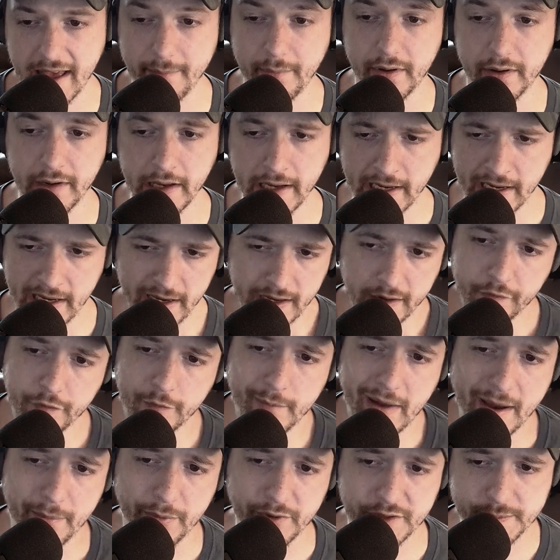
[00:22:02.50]
that. But
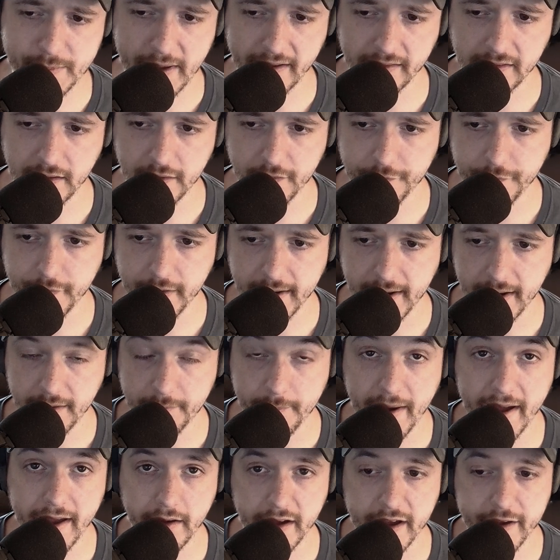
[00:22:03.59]
from my perspective, uh,
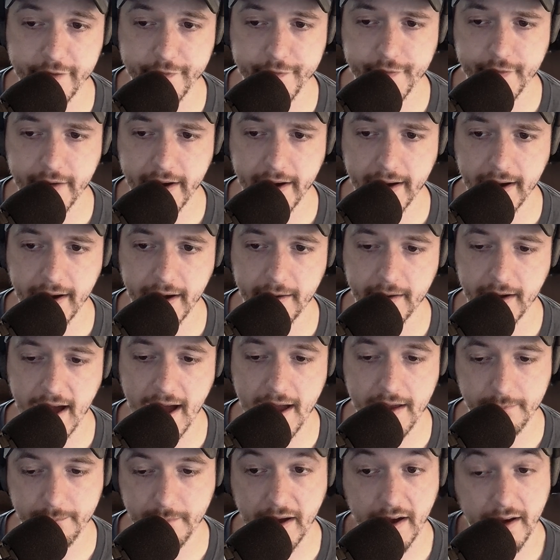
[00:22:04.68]
my life uh,
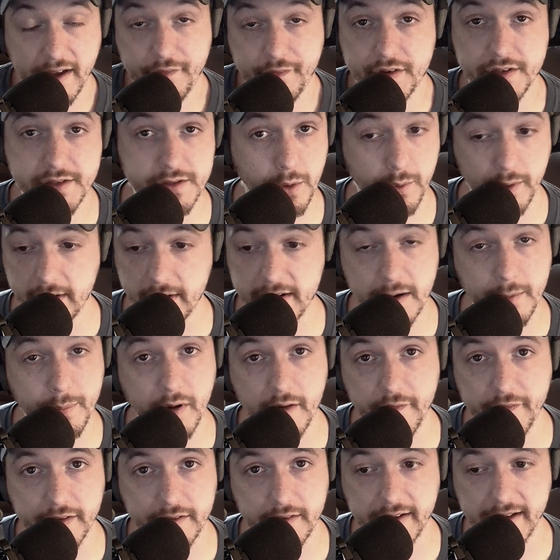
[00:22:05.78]
I, my life is nowhere near
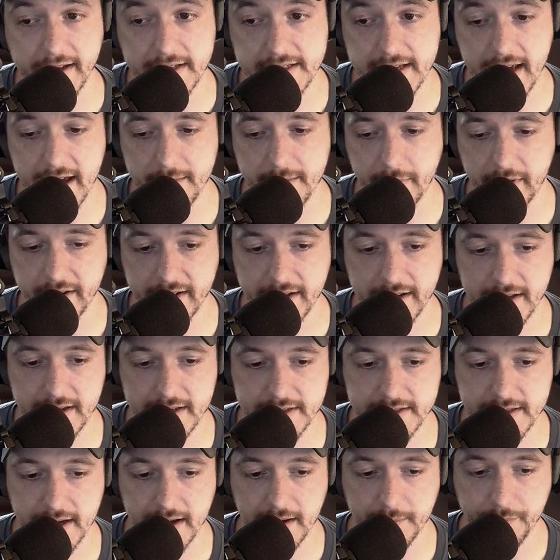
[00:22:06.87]
perfect, like I said, but it
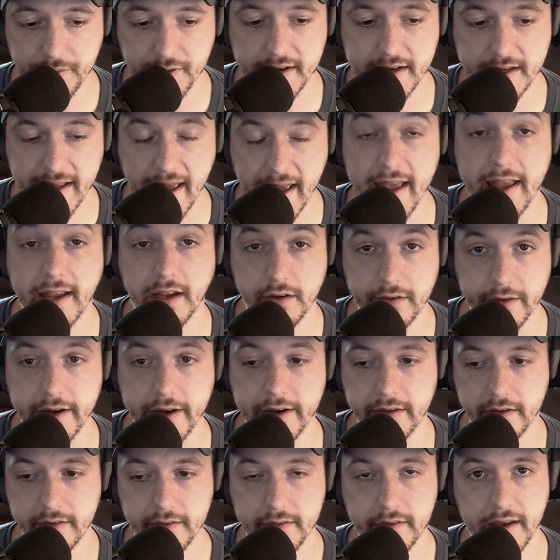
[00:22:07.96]
is uh, pretty dang
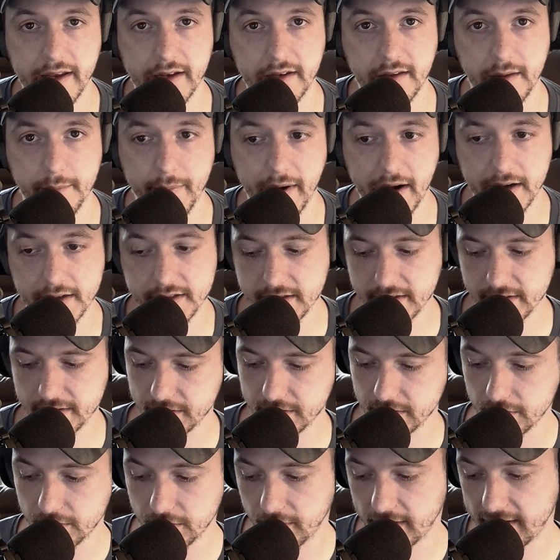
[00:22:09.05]
good in comparison
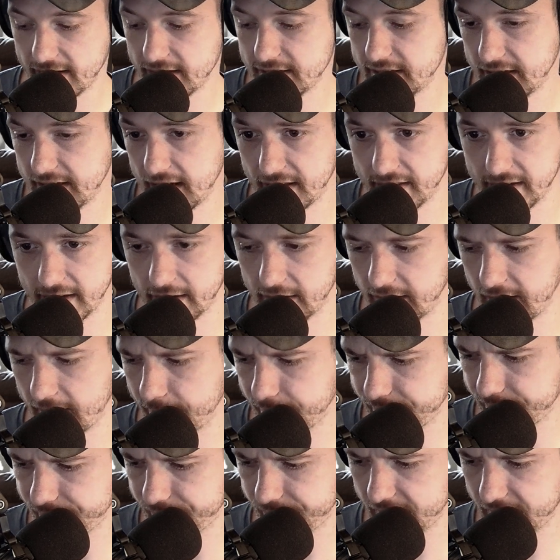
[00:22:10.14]
to what I see on the internet,